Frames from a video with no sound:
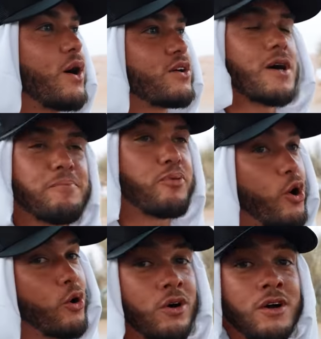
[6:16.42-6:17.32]
I was like,
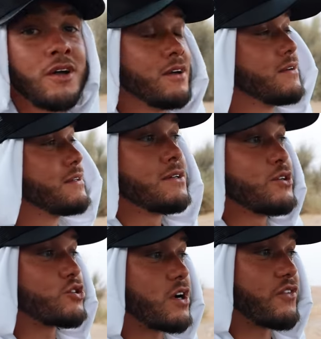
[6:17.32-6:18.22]
bro,
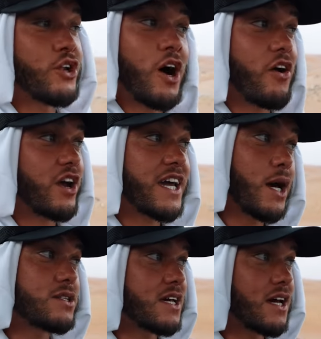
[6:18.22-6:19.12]
you're driving a Huracan
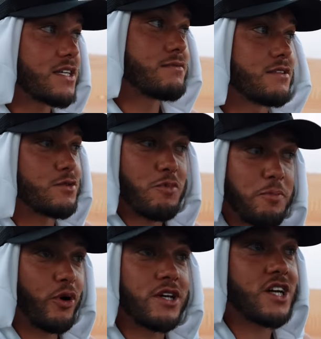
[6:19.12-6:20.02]
out here. It's my
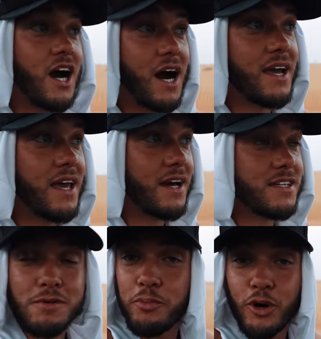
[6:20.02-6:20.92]
boy's car, yeah.
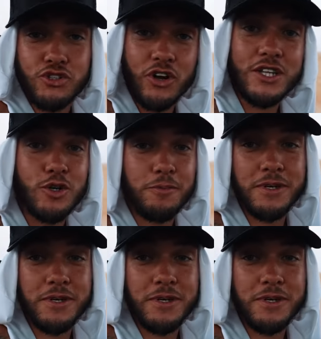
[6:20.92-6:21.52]
It's my boy's rental